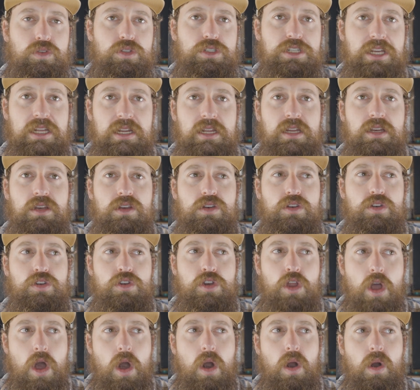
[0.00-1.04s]
didn't
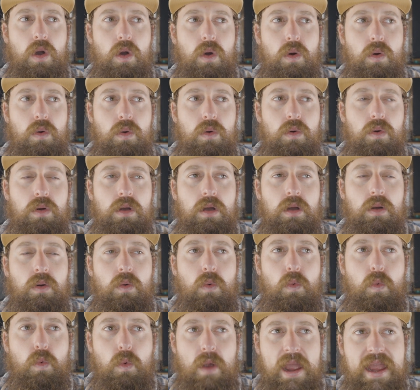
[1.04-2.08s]
know
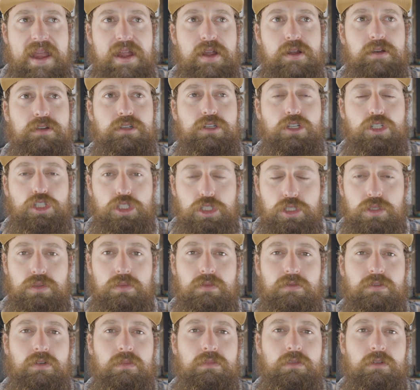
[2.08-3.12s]
where to
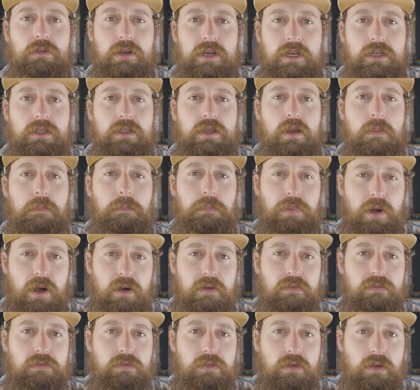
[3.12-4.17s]
shoot from directly
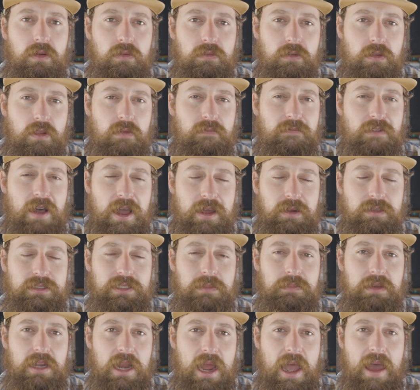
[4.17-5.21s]
above for the
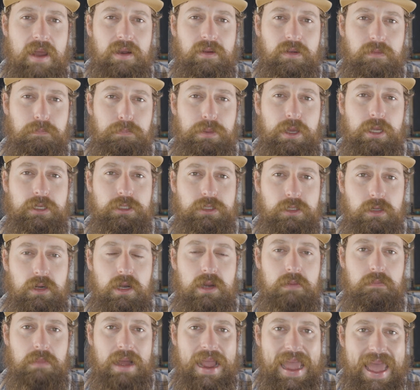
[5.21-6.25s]
vitals. I mean, I had a picture
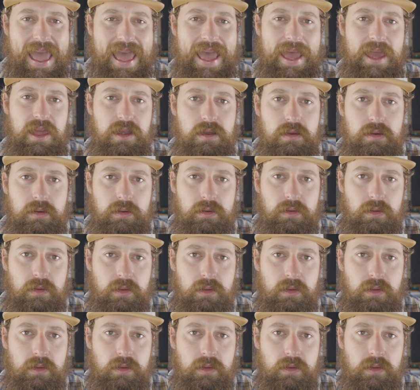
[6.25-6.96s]
in my head,